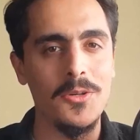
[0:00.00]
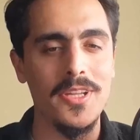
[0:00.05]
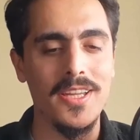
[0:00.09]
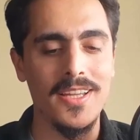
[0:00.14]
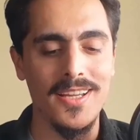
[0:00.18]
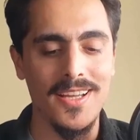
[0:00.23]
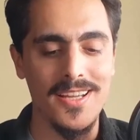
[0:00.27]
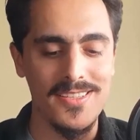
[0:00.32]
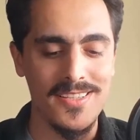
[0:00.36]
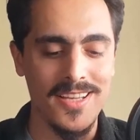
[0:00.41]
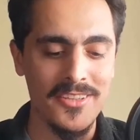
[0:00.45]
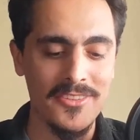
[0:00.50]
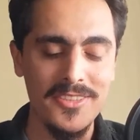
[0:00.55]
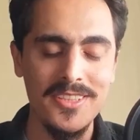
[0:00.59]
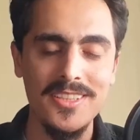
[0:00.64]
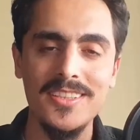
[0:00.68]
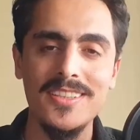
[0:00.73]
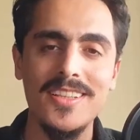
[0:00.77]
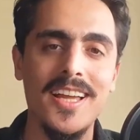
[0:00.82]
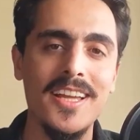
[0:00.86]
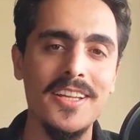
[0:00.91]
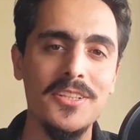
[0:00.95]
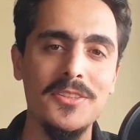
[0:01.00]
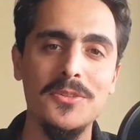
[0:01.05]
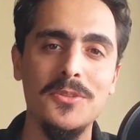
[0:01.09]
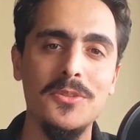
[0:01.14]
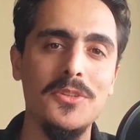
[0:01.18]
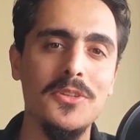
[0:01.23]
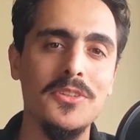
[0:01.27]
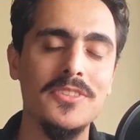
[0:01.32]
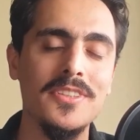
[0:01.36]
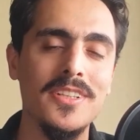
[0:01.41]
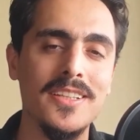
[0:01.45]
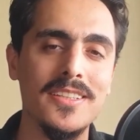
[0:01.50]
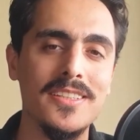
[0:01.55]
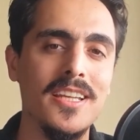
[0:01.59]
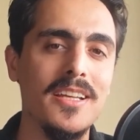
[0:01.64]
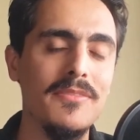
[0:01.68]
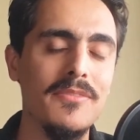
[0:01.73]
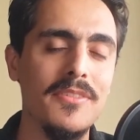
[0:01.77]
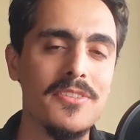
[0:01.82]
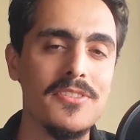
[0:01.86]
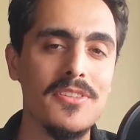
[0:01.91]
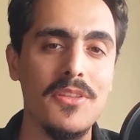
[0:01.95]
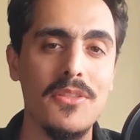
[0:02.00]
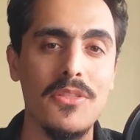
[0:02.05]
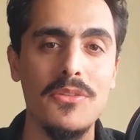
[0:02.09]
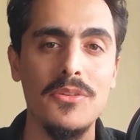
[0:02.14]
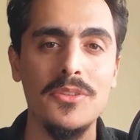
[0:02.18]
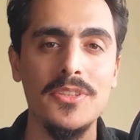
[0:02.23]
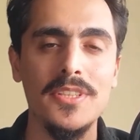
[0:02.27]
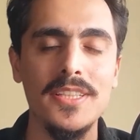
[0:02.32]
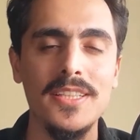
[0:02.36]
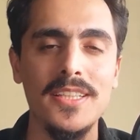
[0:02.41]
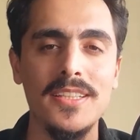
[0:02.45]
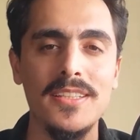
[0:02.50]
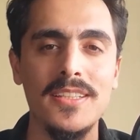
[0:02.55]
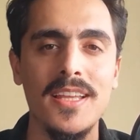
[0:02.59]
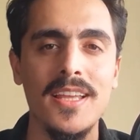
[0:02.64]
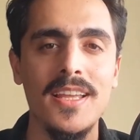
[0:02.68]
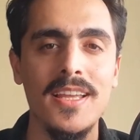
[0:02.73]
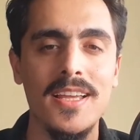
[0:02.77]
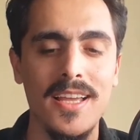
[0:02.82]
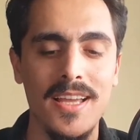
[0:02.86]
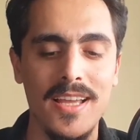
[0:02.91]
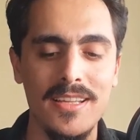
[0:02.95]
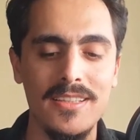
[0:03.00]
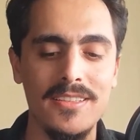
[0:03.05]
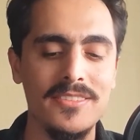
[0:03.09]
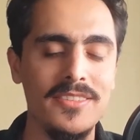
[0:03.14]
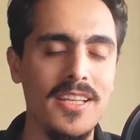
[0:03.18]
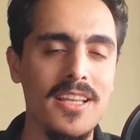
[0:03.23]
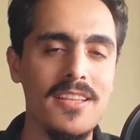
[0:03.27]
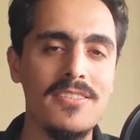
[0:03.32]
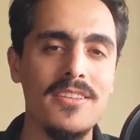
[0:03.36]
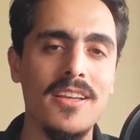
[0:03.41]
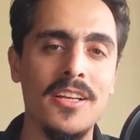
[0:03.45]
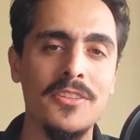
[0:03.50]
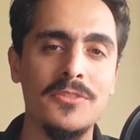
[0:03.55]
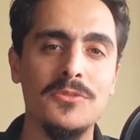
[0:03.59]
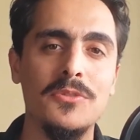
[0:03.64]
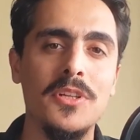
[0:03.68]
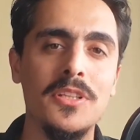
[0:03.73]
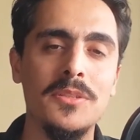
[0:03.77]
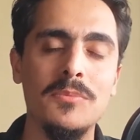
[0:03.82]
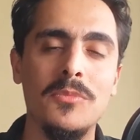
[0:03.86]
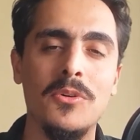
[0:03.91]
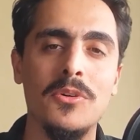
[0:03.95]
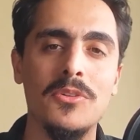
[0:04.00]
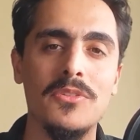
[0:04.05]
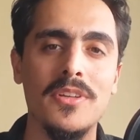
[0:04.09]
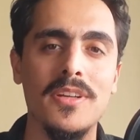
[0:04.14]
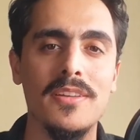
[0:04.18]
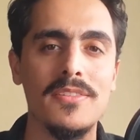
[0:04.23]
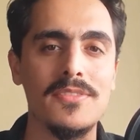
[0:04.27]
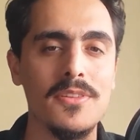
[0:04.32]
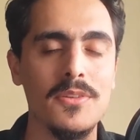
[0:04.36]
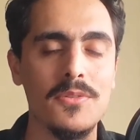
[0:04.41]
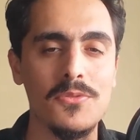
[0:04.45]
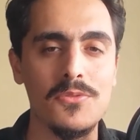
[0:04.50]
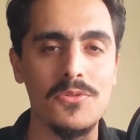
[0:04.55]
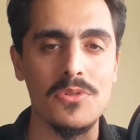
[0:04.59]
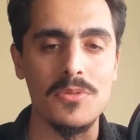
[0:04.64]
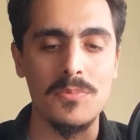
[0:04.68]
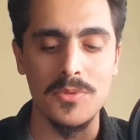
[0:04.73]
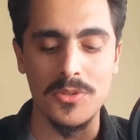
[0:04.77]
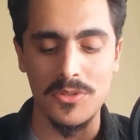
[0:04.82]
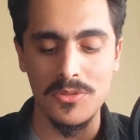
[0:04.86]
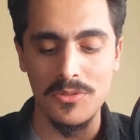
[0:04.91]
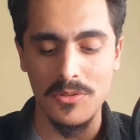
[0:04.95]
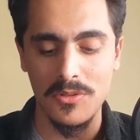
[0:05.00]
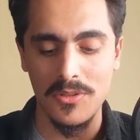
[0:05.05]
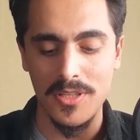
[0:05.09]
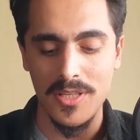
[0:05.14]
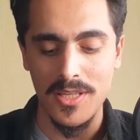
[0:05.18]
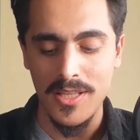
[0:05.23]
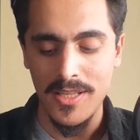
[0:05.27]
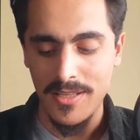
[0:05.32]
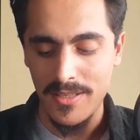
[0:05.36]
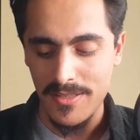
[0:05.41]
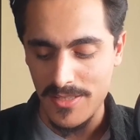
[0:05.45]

Okay, guys, I really like Huion Kamvas thirteen, and this Android mode is super cool.